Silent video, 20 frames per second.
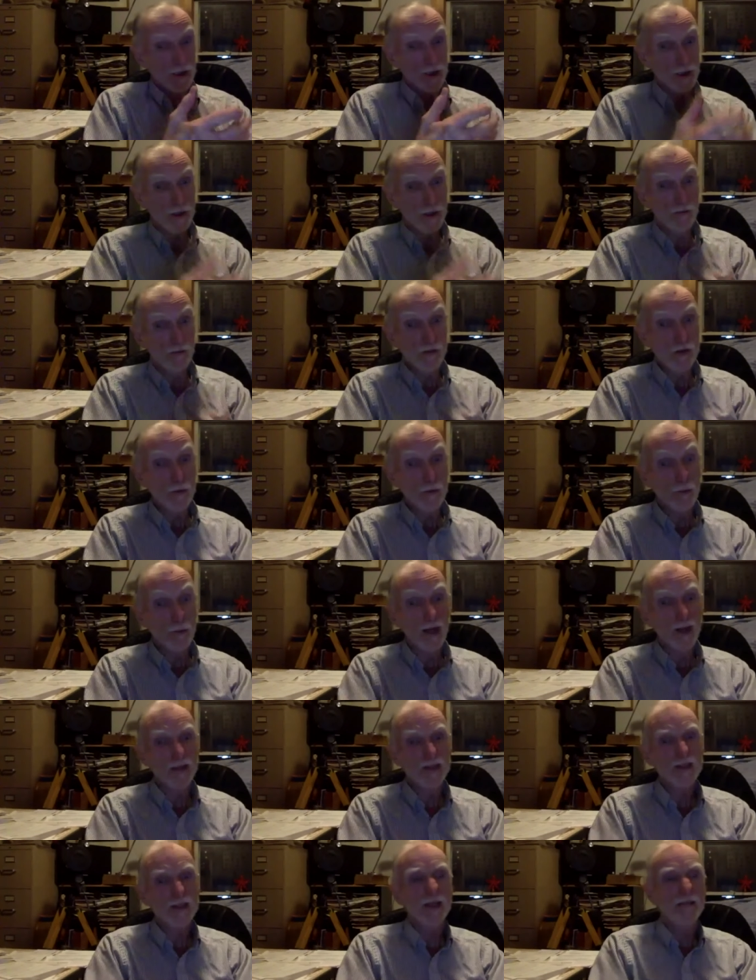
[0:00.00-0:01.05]
just a few
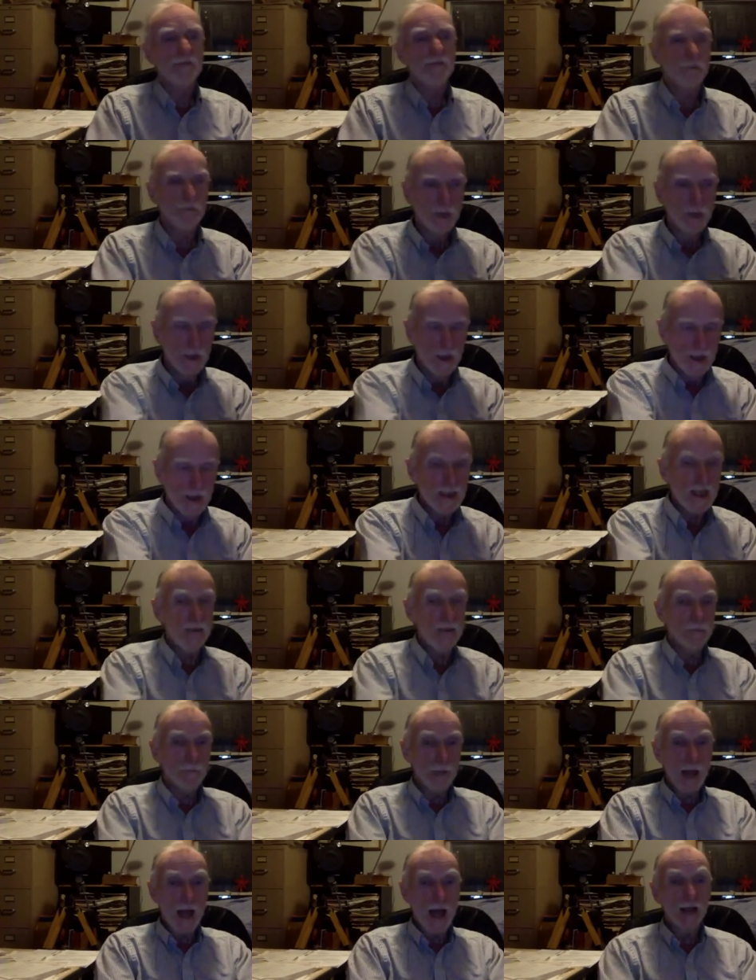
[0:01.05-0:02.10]
months, they
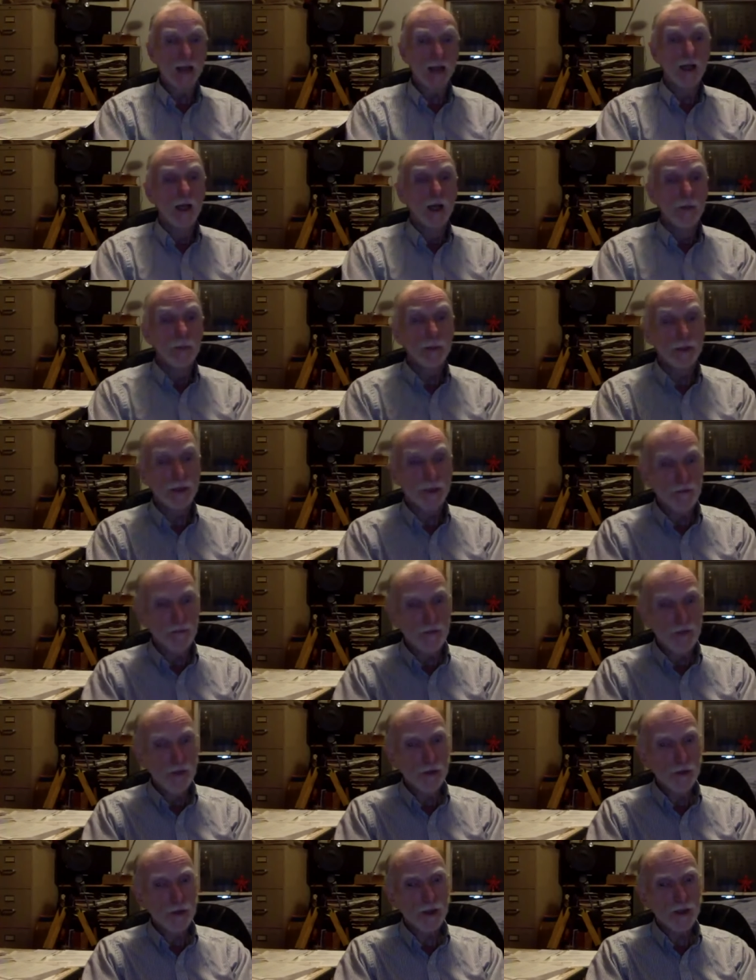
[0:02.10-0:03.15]
came back. But the
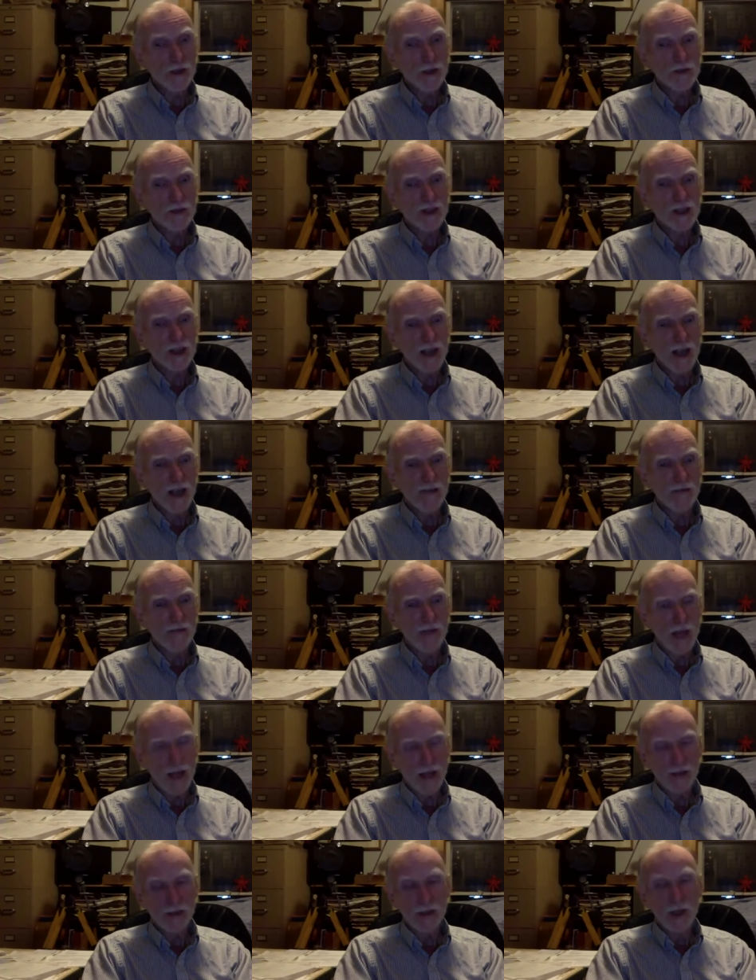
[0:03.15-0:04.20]
Fugitive Slave
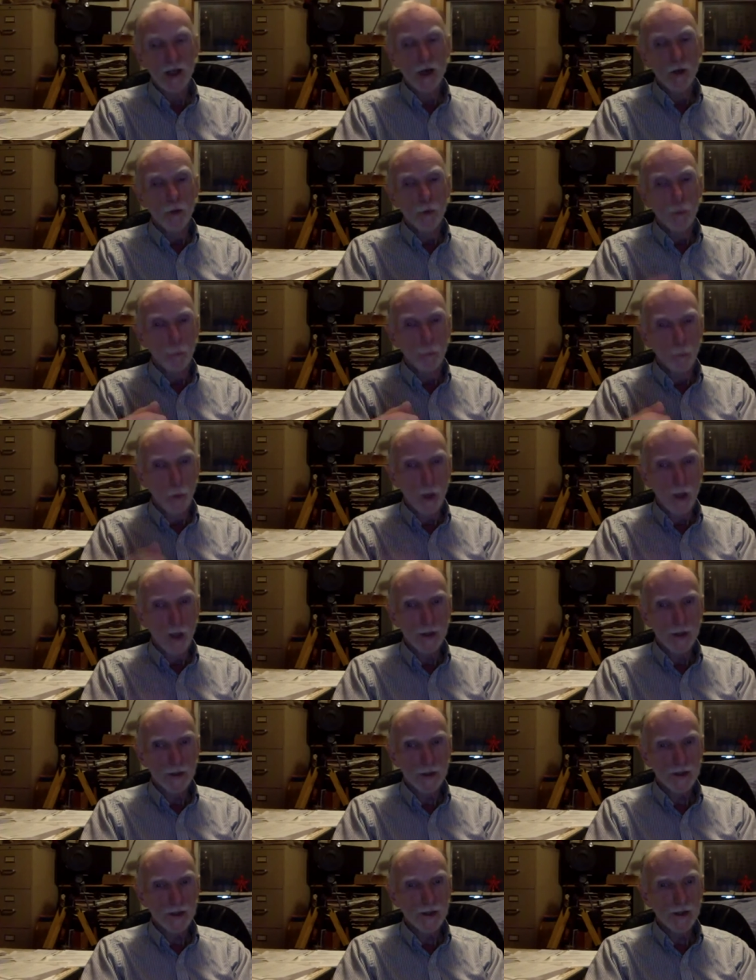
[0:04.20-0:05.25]
Act
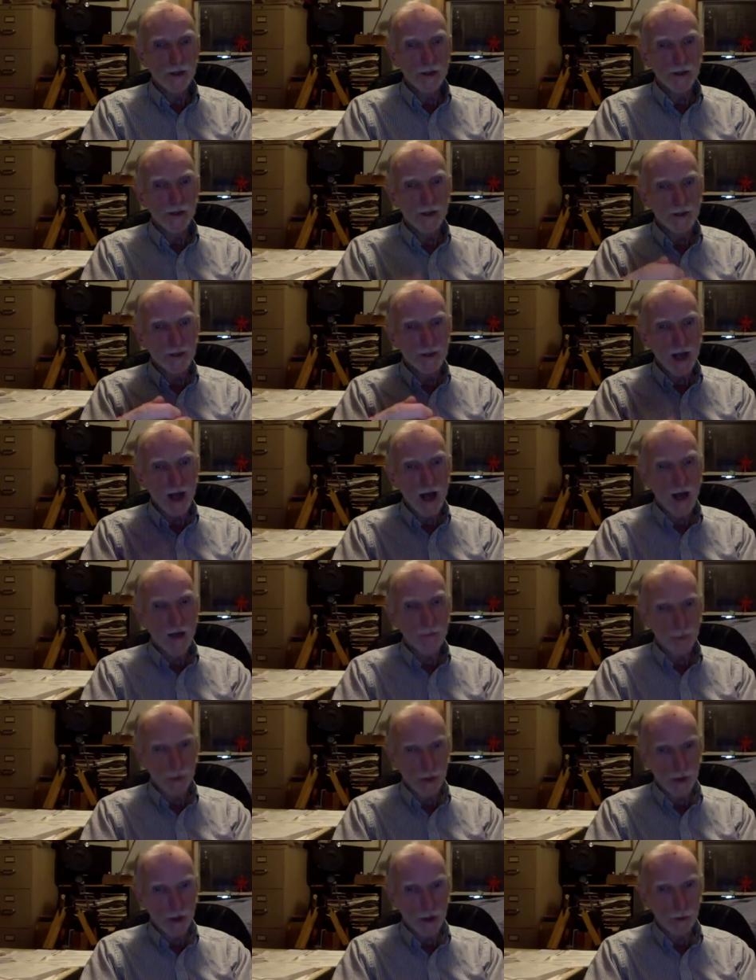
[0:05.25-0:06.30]
was the
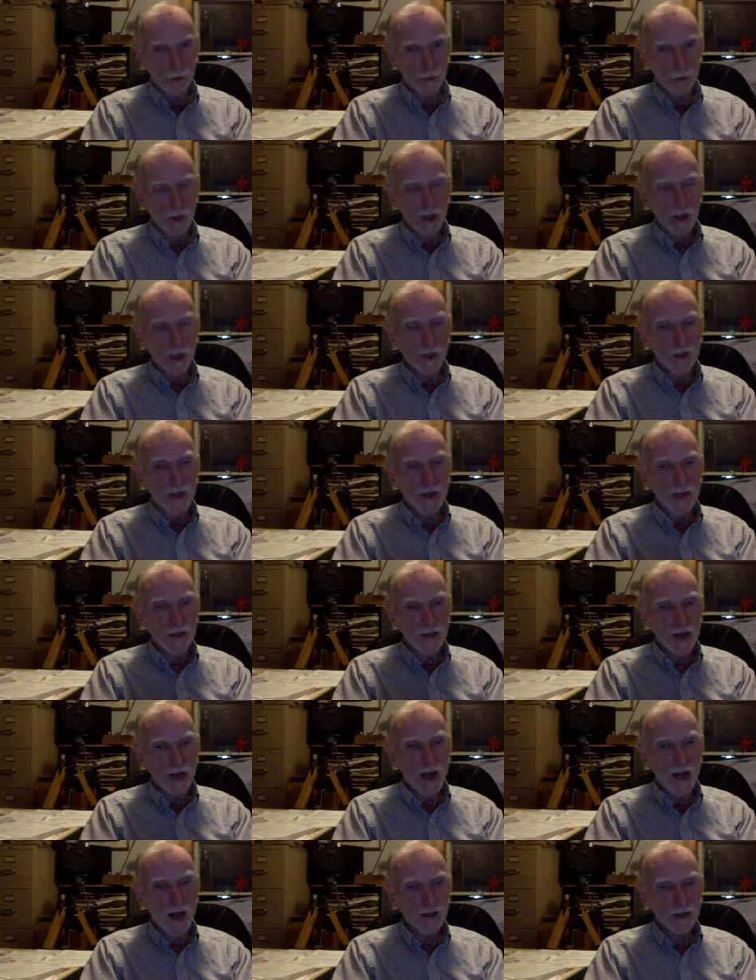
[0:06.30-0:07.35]
domino that
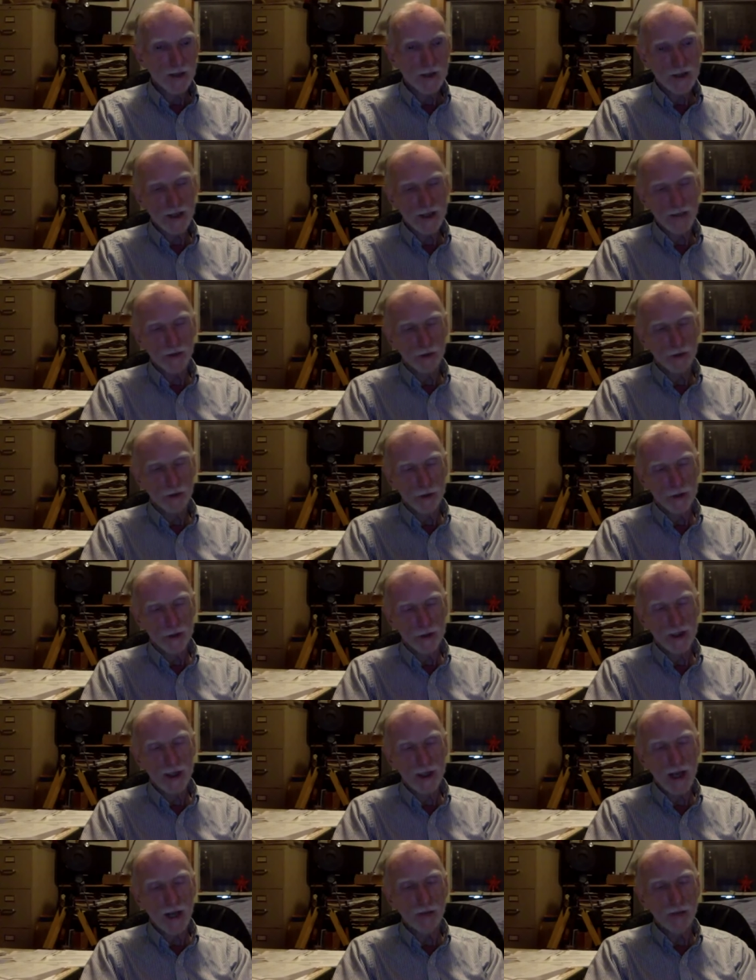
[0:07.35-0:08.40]
knocked Saint Lawrence
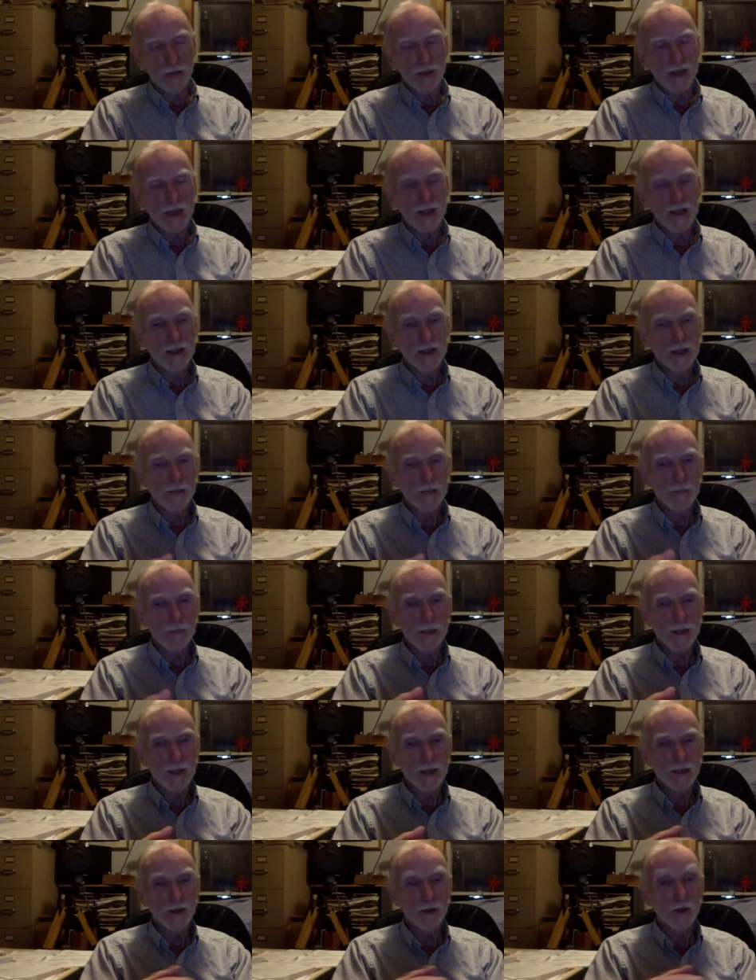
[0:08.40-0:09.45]
County into
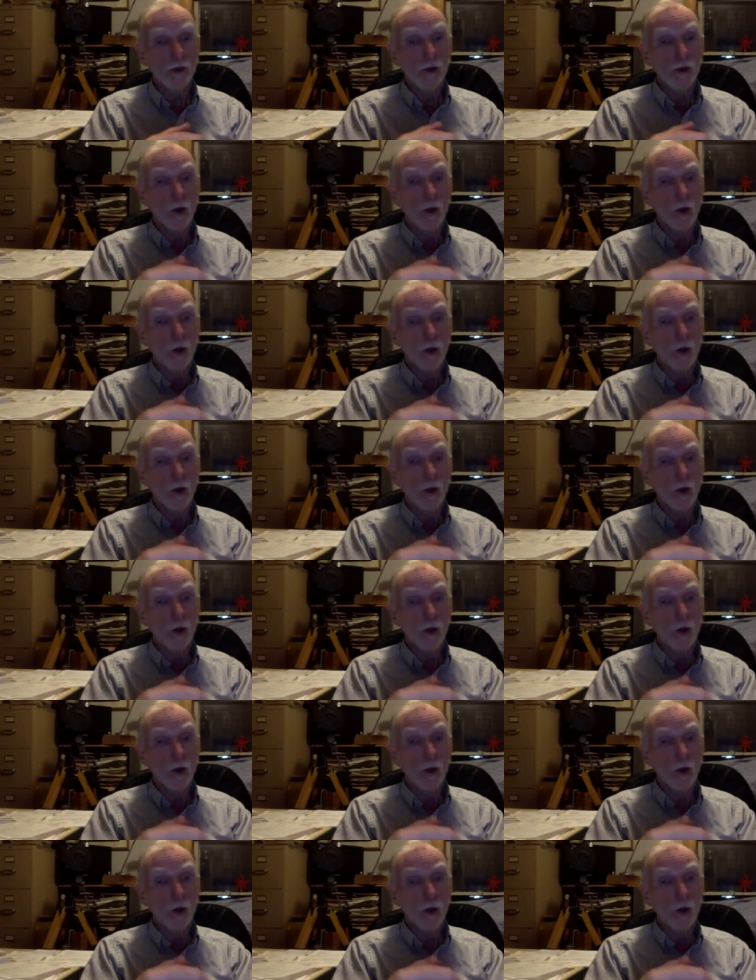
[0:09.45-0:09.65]
being